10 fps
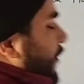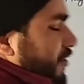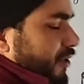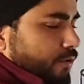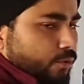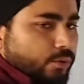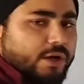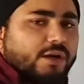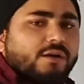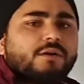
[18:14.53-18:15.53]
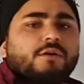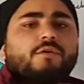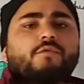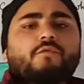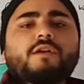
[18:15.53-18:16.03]
pressure cooker
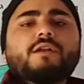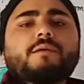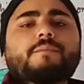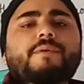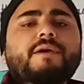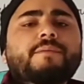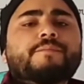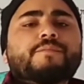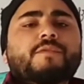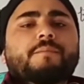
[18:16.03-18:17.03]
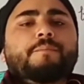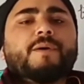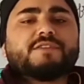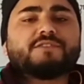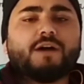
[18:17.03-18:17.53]
will be
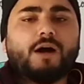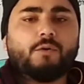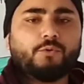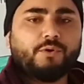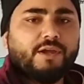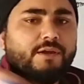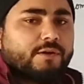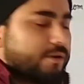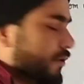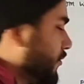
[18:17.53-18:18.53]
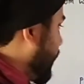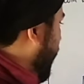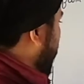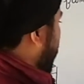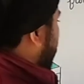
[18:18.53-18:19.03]
burst out, okay. So
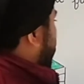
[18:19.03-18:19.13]
what will